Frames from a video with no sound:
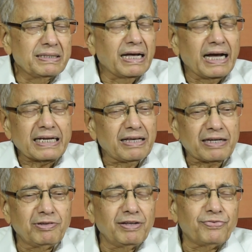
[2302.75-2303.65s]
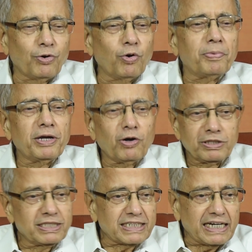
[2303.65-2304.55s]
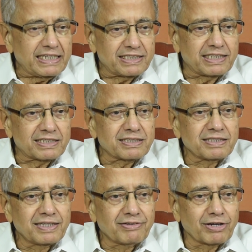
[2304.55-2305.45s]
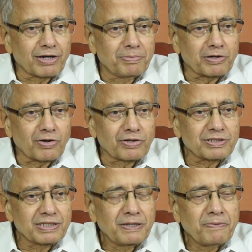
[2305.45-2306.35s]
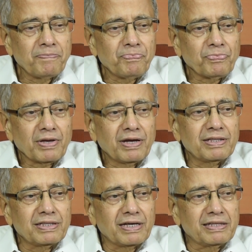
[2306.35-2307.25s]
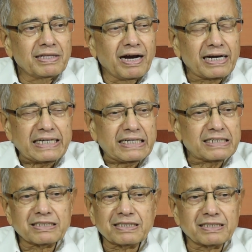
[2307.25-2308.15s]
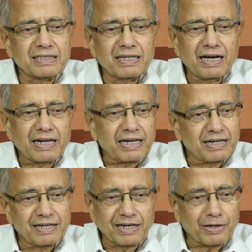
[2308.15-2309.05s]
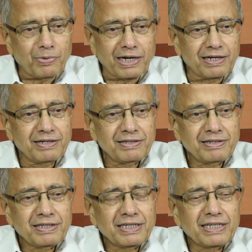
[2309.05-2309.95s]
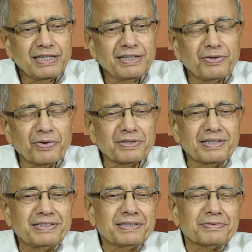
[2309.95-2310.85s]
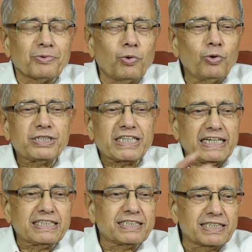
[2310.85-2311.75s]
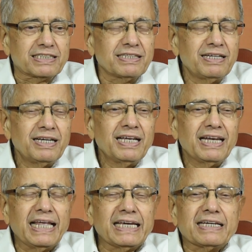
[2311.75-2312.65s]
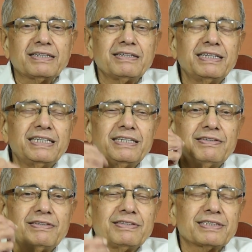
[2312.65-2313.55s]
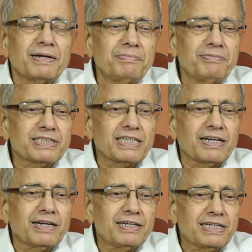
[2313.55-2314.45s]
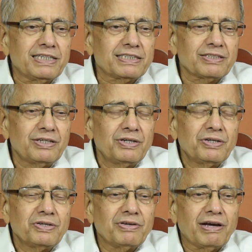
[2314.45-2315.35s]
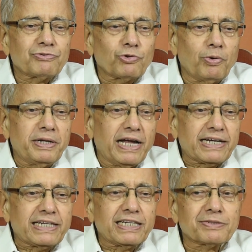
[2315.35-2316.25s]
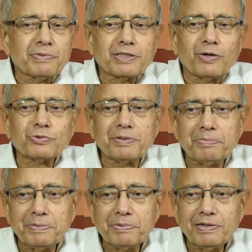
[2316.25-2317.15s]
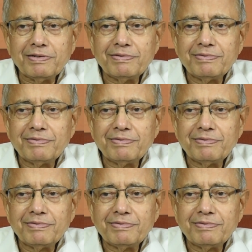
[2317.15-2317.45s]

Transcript: actually, if you go by all the statistics that we come across, the architects are required. The cold statistics, like in some Western countries, you have so many architects per 1,000 people.